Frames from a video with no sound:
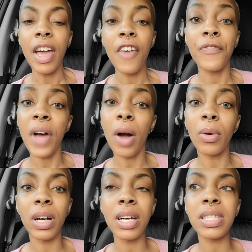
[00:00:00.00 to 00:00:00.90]
it
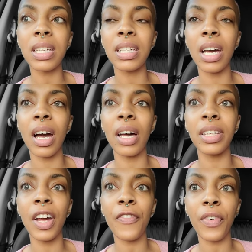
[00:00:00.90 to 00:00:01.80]
felt good to get a
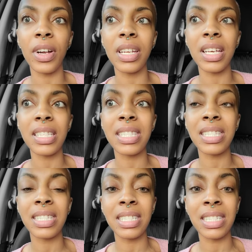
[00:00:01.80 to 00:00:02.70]
different
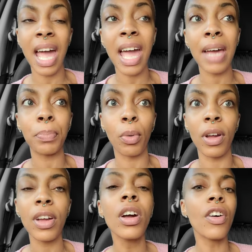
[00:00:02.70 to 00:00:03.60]

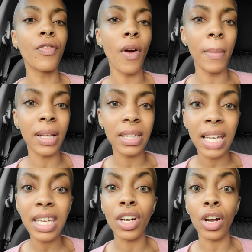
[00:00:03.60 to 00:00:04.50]
standpoint from a
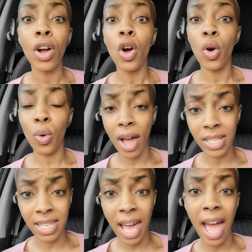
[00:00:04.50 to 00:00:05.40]
leader who
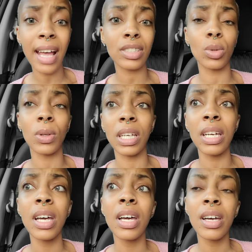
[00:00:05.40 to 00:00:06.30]
has
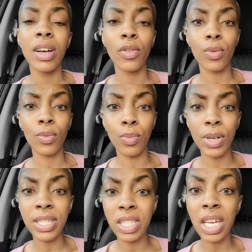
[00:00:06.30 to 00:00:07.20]
actually
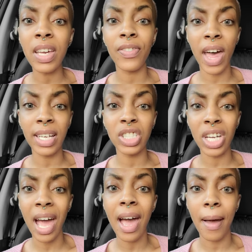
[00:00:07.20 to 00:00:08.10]
received that
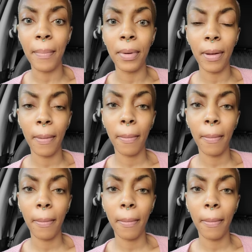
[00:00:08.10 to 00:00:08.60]
jab